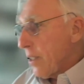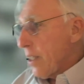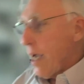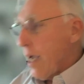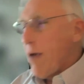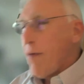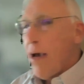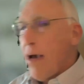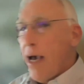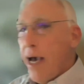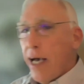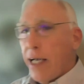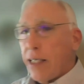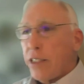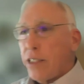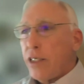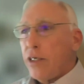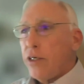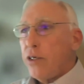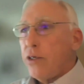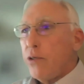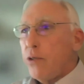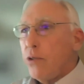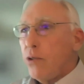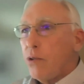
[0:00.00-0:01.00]
I've had
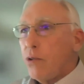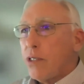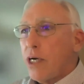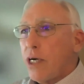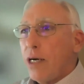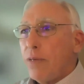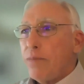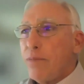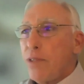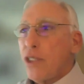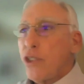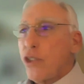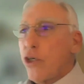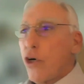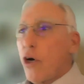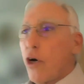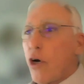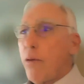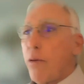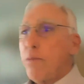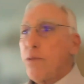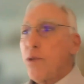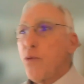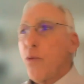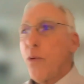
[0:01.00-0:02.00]
to come to
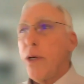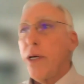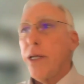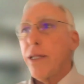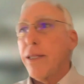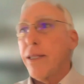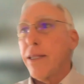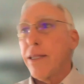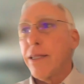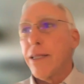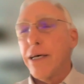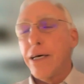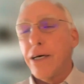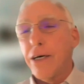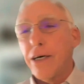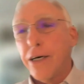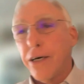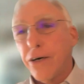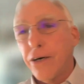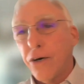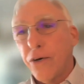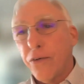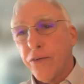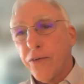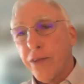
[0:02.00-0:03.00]
terms with
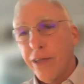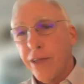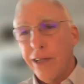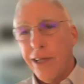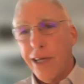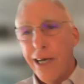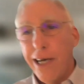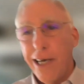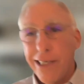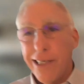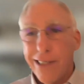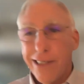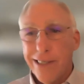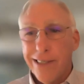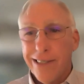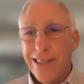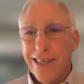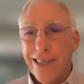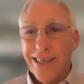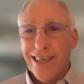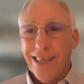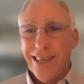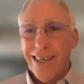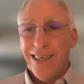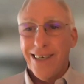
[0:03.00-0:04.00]
over the last
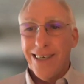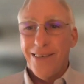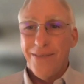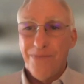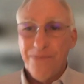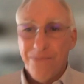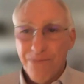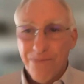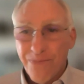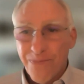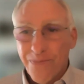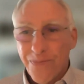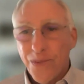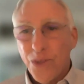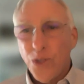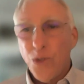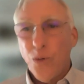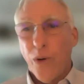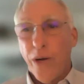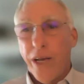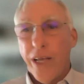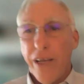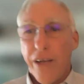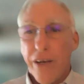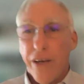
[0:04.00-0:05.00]

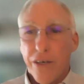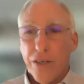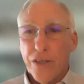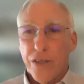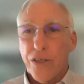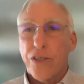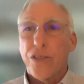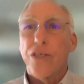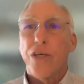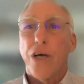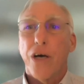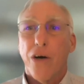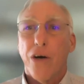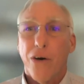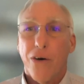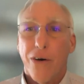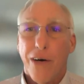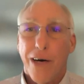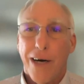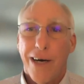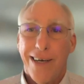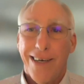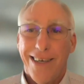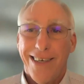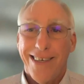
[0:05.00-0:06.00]
20 years or
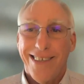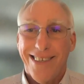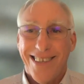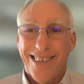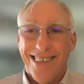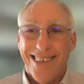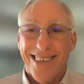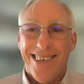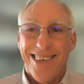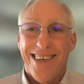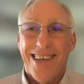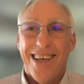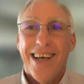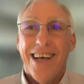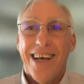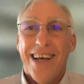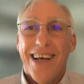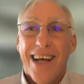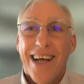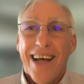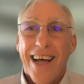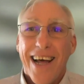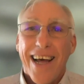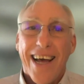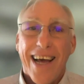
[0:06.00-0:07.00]
so.
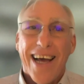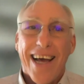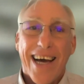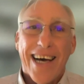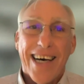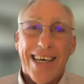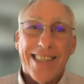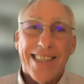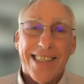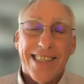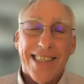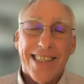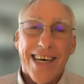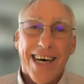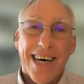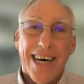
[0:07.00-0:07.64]
And